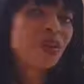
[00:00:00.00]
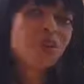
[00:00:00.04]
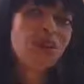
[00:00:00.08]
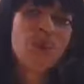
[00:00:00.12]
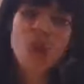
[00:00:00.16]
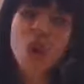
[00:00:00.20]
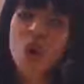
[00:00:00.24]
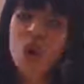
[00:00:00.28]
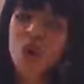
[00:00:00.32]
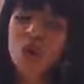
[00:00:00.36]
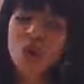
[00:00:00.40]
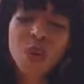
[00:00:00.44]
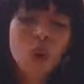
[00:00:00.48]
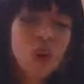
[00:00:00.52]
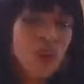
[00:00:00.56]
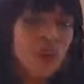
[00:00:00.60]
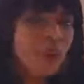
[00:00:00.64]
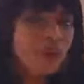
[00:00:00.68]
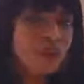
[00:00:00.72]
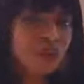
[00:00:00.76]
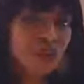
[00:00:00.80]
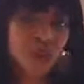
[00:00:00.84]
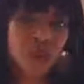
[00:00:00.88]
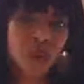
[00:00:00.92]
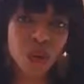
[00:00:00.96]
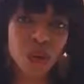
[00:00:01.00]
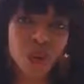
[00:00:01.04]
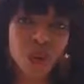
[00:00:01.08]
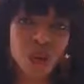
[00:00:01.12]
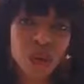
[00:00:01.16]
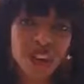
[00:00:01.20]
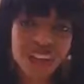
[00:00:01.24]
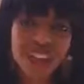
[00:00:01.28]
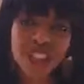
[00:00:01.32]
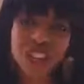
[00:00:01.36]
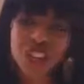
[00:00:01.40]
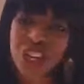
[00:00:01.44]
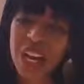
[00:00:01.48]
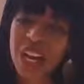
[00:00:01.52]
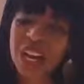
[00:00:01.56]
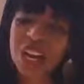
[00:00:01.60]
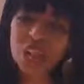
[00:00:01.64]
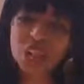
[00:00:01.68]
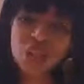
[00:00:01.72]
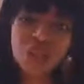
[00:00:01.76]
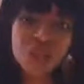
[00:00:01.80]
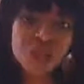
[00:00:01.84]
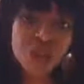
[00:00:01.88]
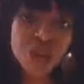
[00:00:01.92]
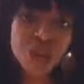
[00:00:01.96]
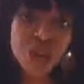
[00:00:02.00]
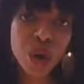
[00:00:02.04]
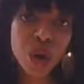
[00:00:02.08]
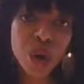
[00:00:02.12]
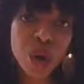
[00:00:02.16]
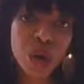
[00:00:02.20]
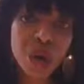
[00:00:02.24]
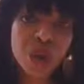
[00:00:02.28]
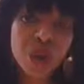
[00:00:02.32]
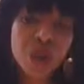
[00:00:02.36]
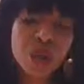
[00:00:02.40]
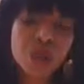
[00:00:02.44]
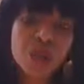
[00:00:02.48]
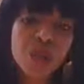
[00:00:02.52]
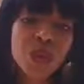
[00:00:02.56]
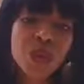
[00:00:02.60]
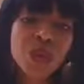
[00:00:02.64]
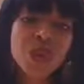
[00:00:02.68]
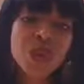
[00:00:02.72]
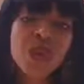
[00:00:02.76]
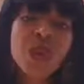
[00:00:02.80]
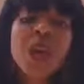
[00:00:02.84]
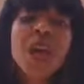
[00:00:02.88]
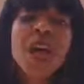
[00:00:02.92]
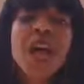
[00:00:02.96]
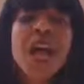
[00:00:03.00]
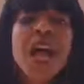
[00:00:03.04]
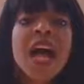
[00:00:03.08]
talk over what kind of challenges you're going through?